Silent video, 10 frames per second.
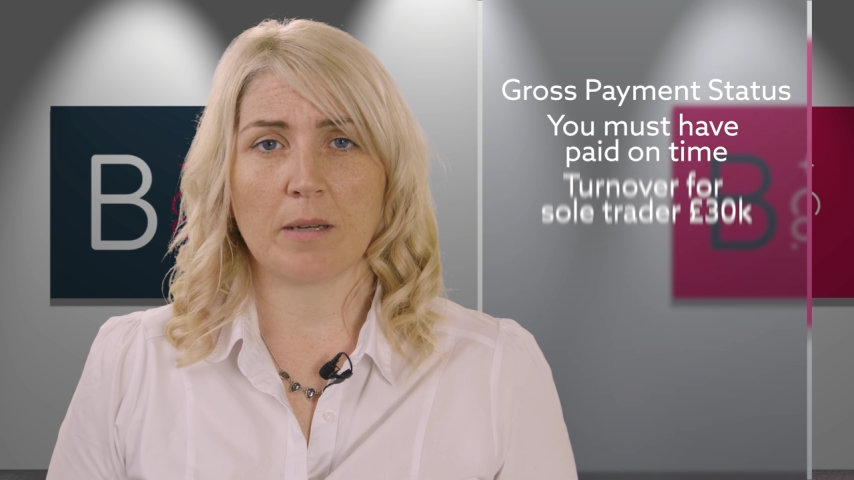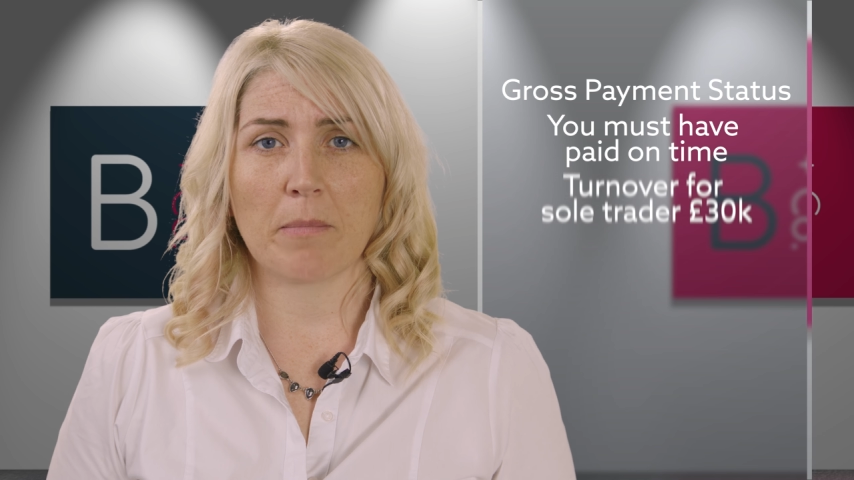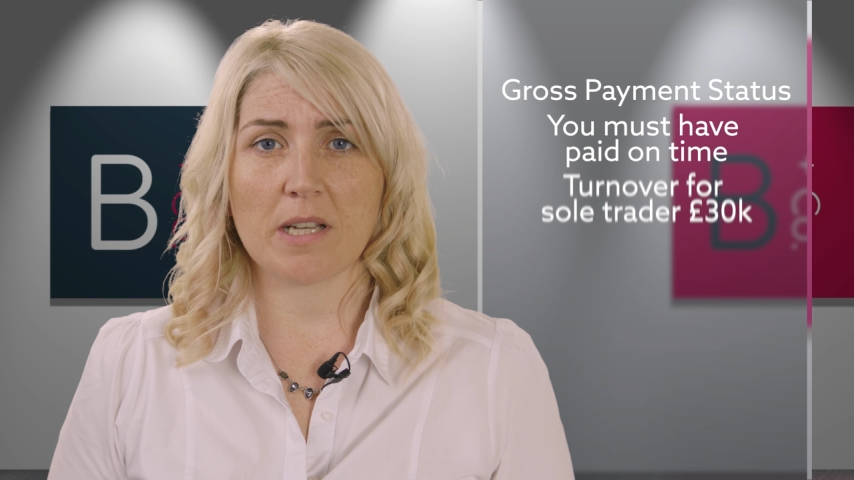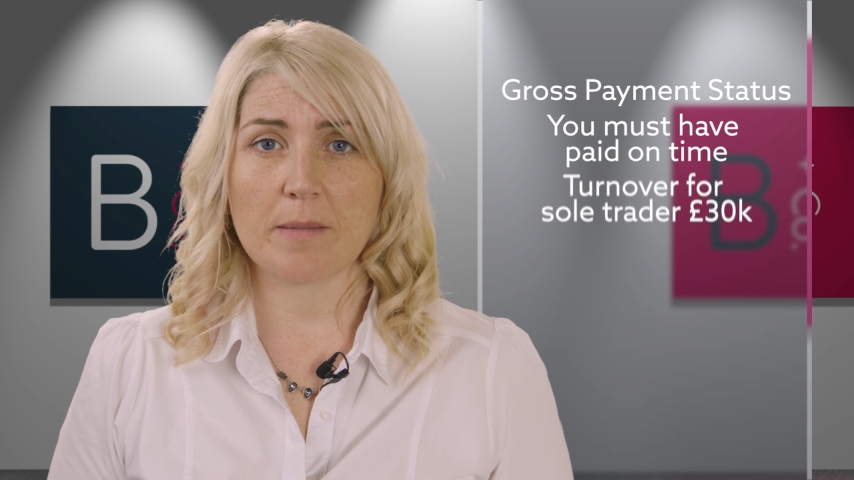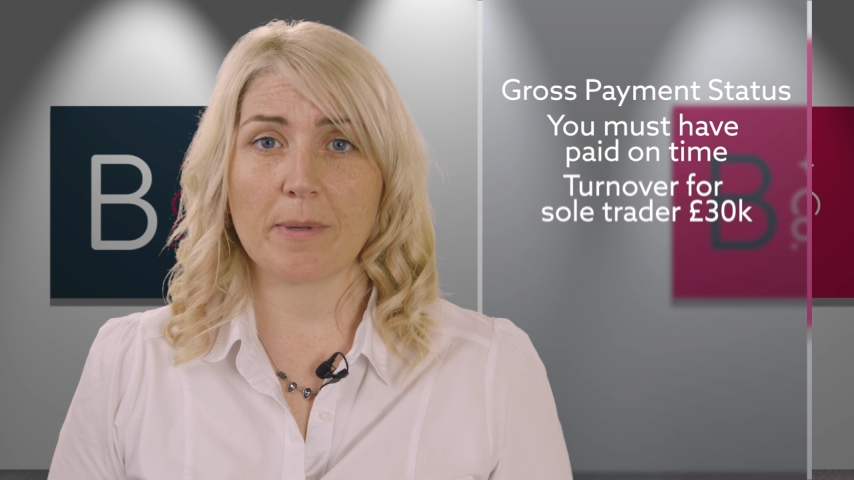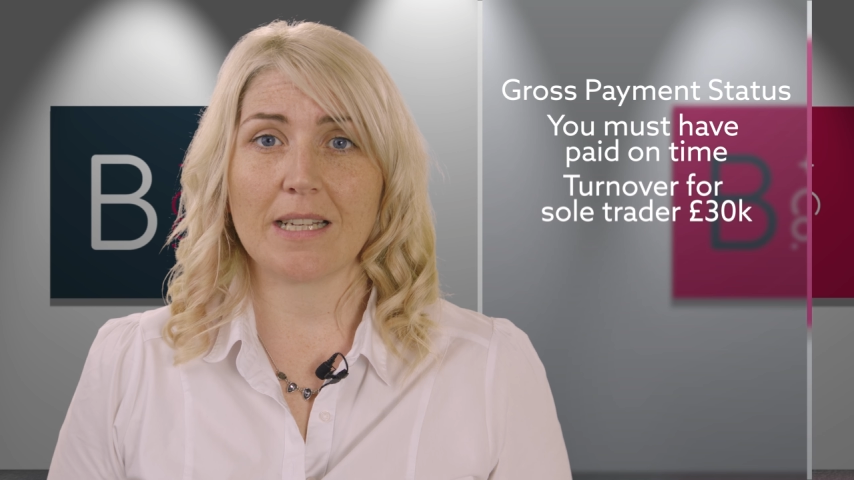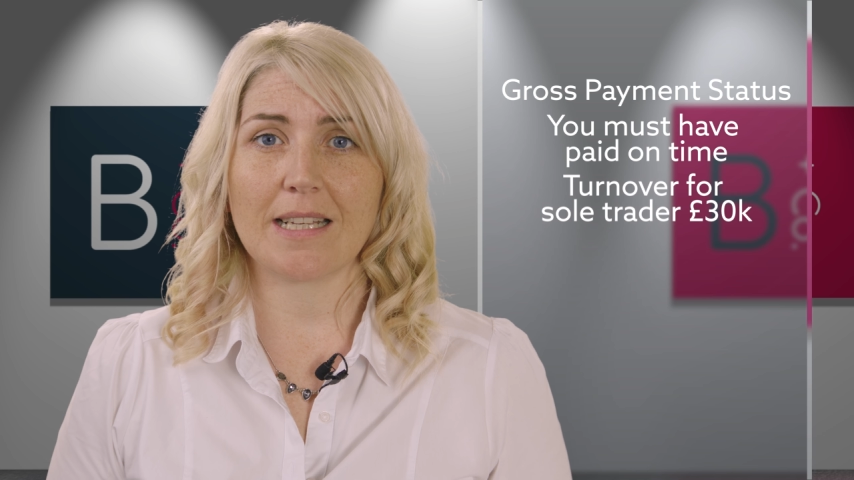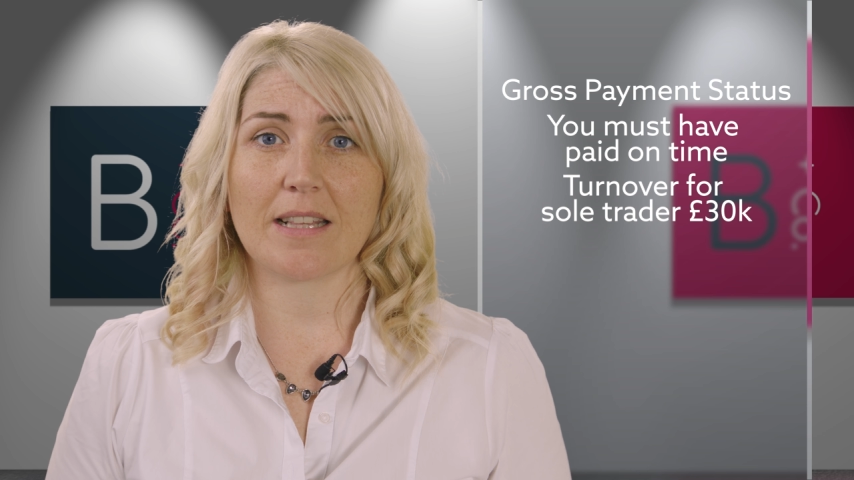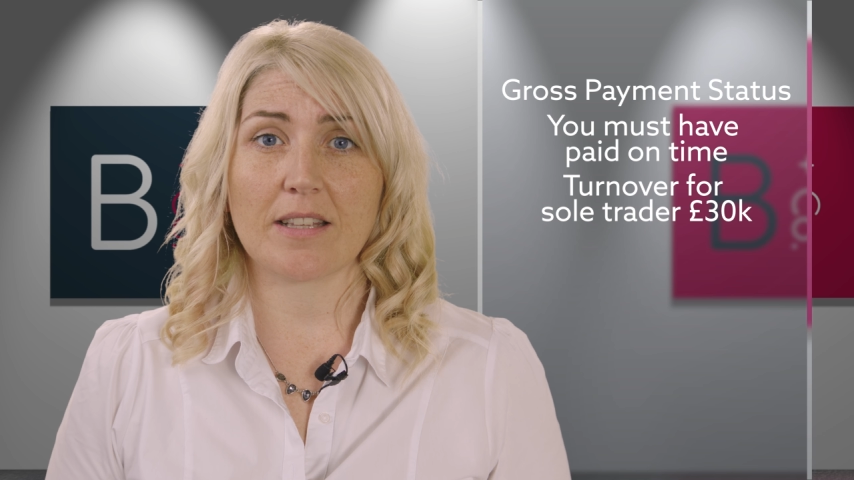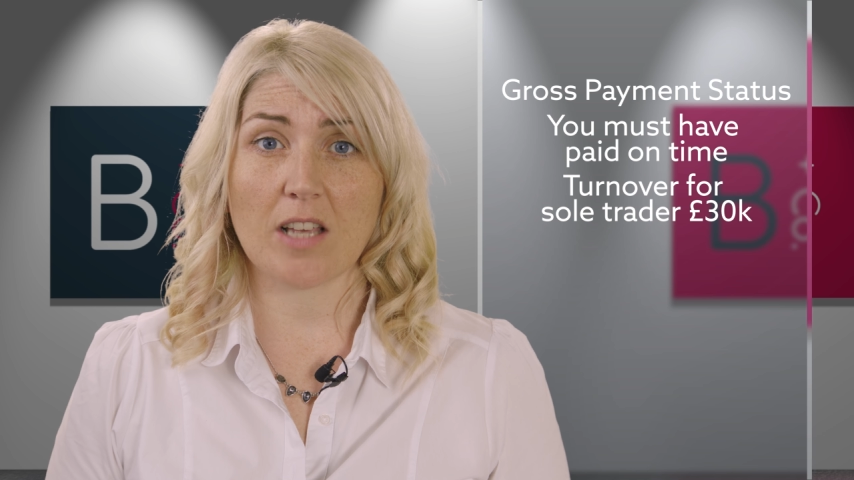must be at
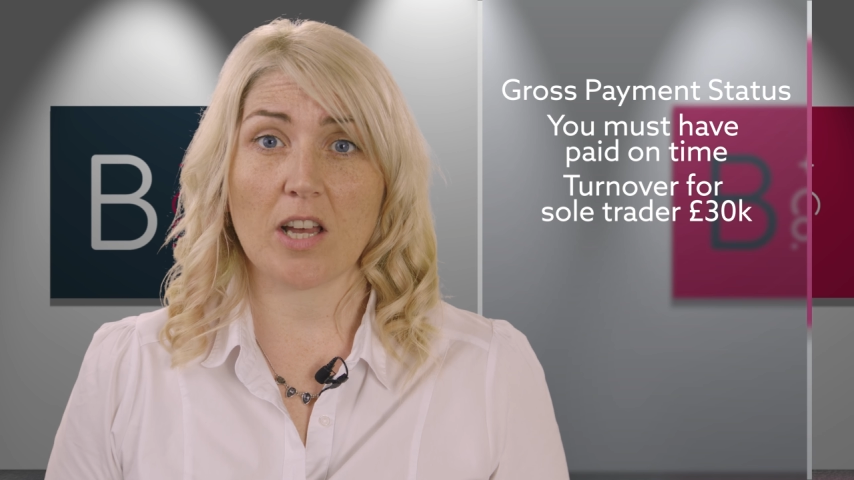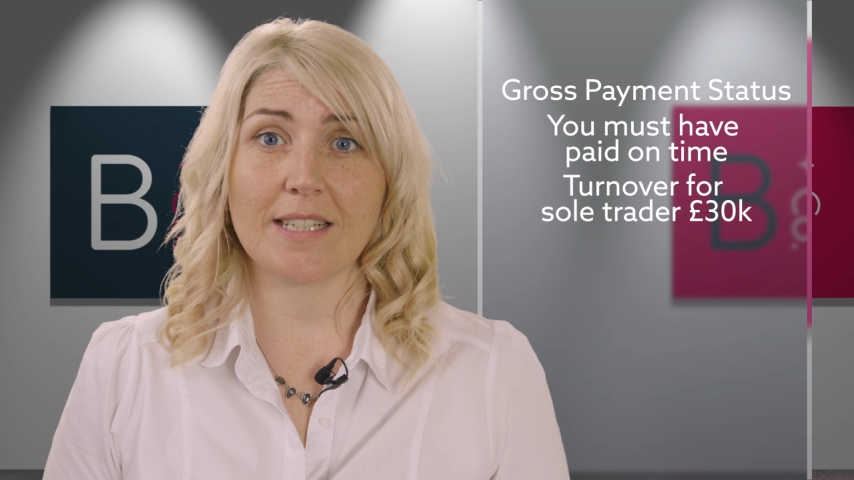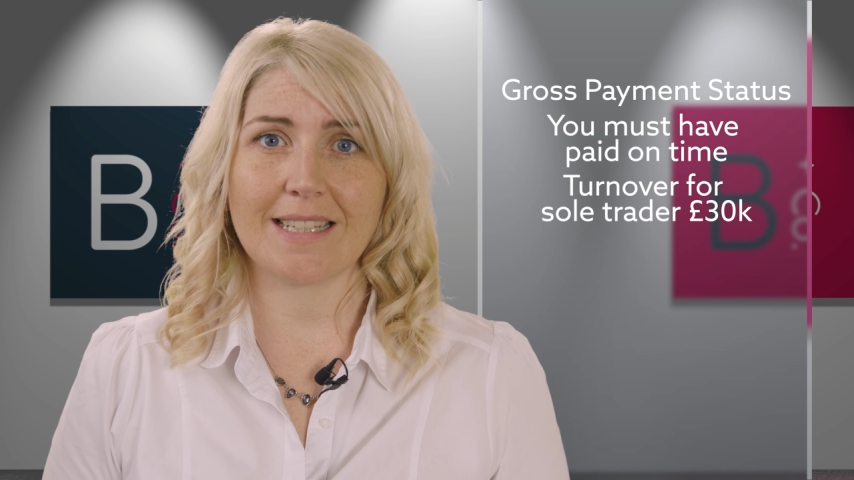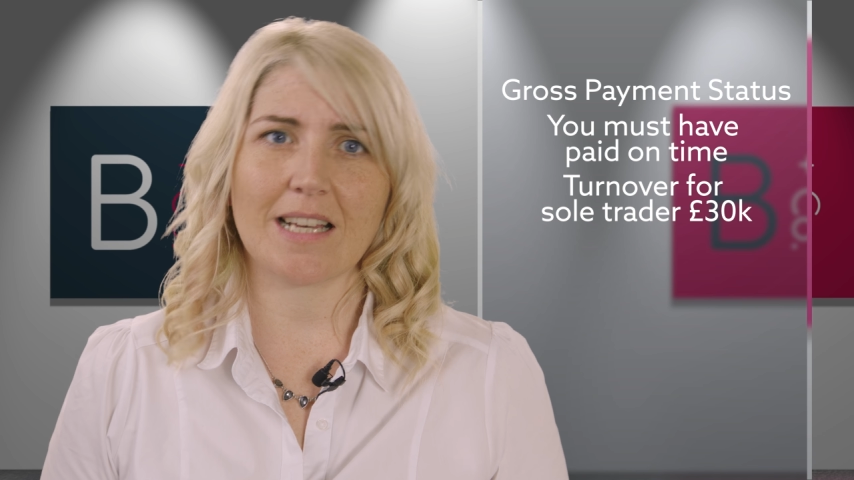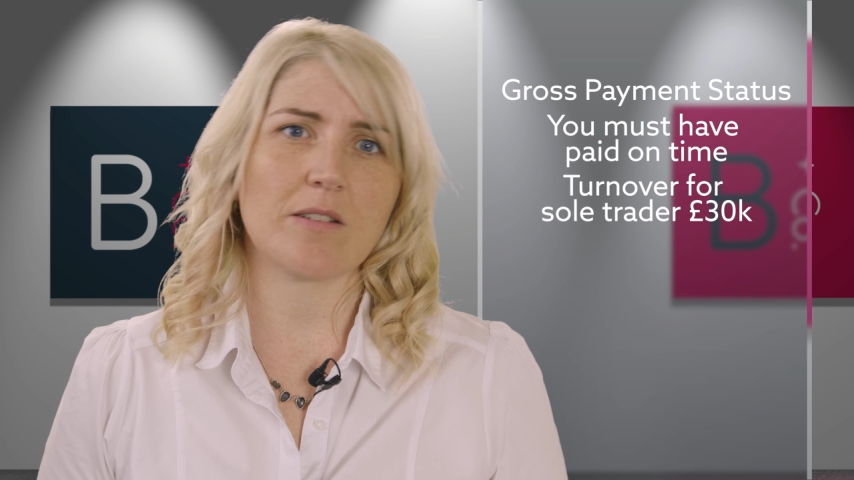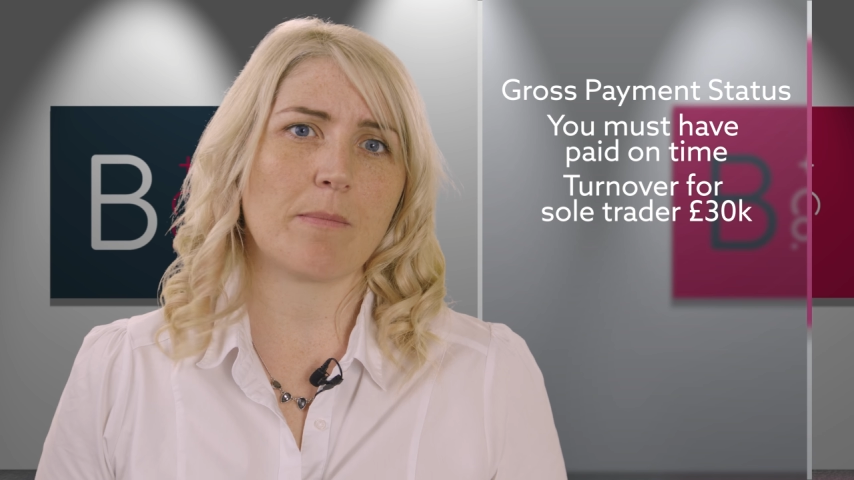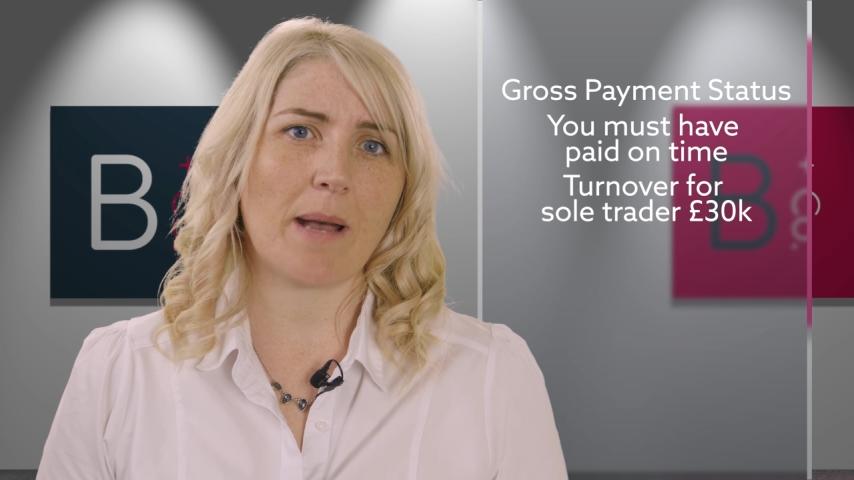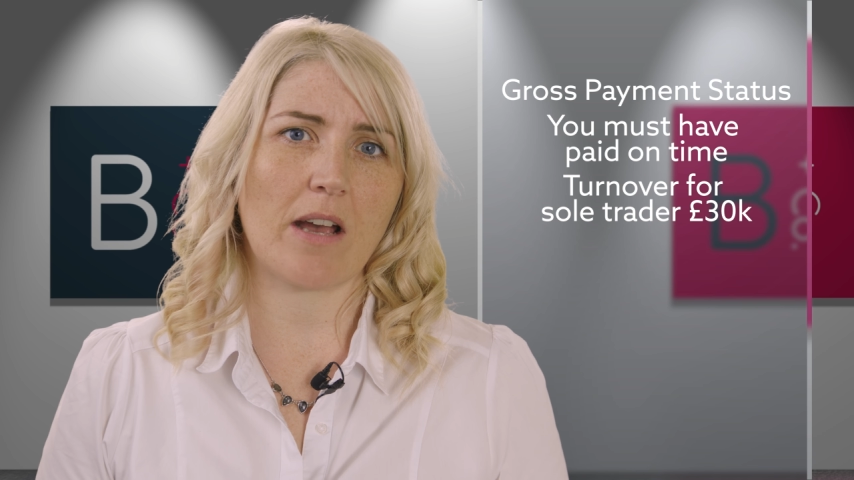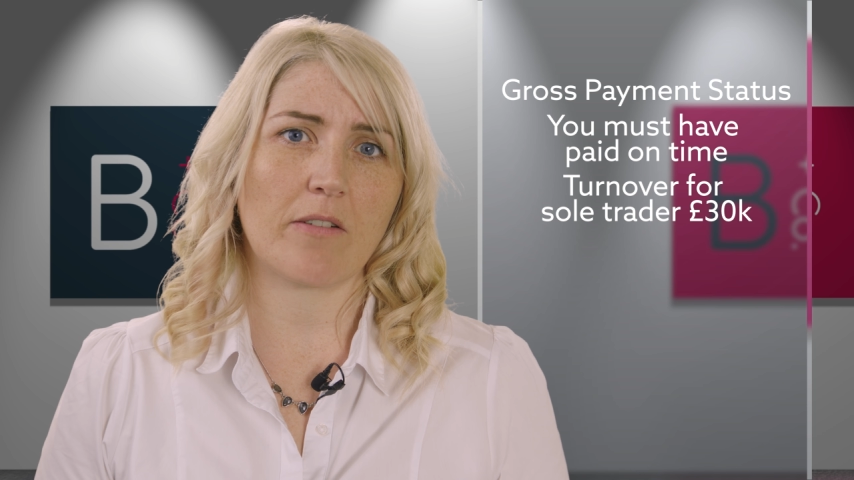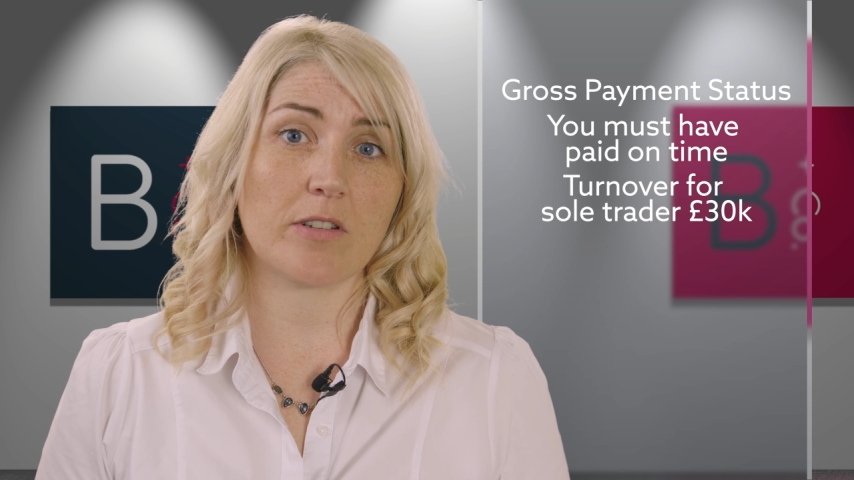least £30,000